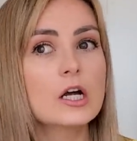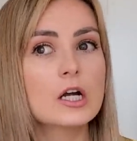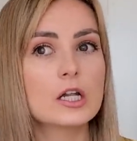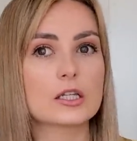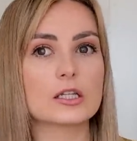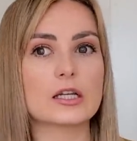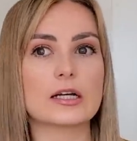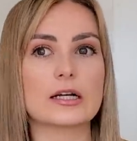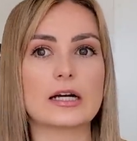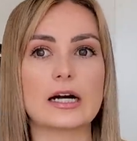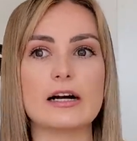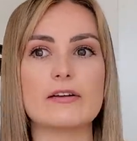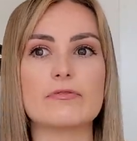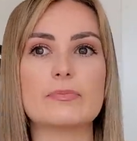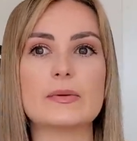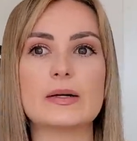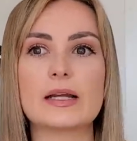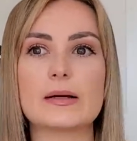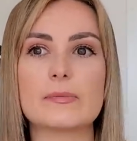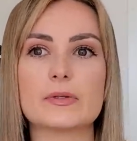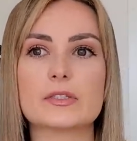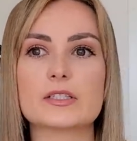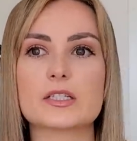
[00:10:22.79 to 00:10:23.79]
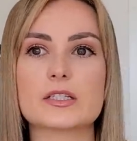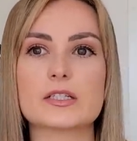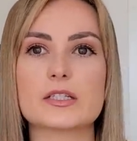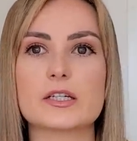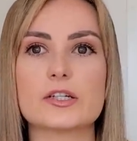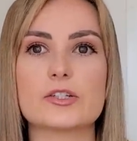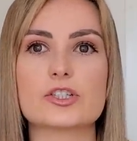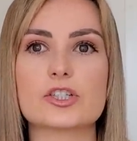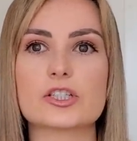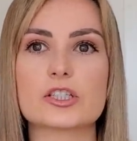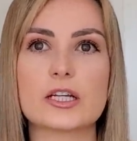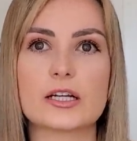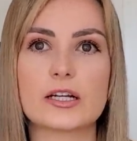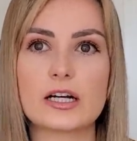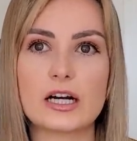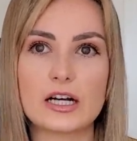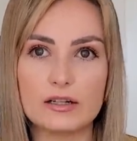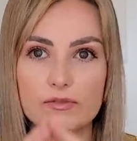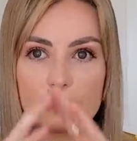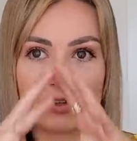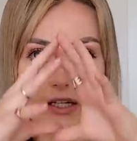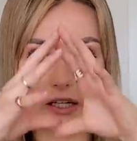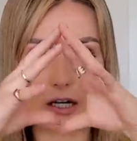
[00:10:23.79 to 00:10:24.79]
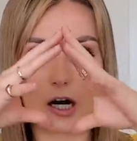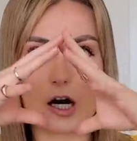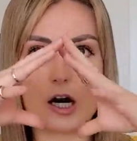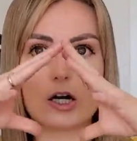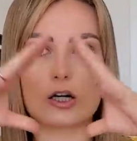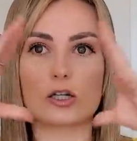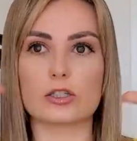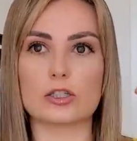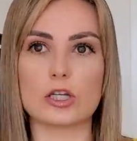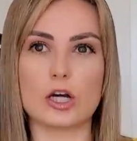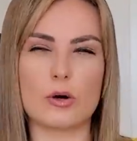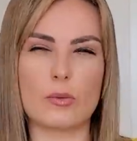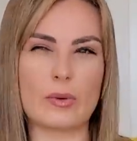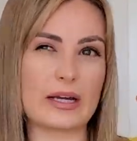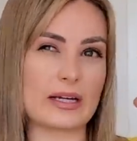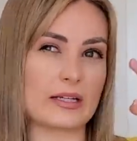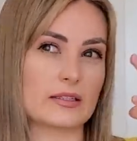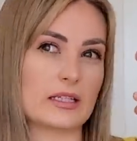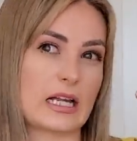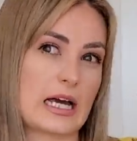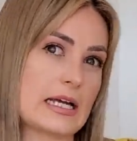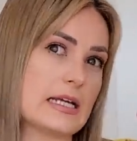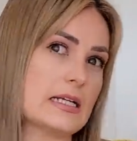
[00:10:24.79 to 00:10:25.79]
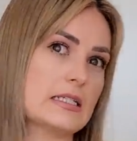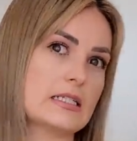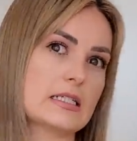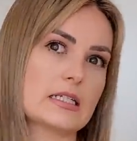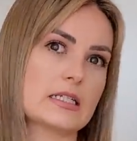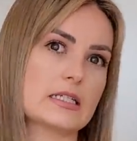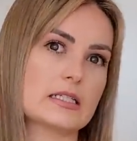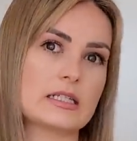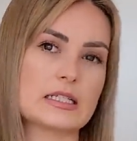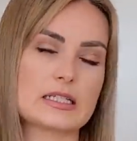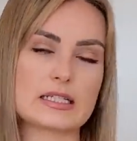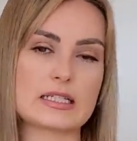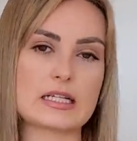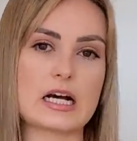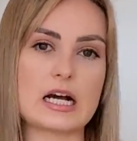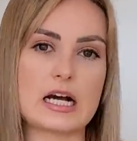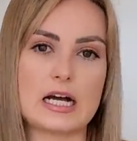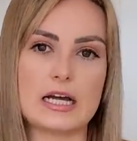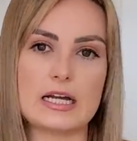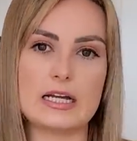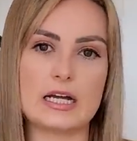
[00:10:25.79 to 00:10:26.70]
Like I've been able to see just like kind of like a glowing light in the sky.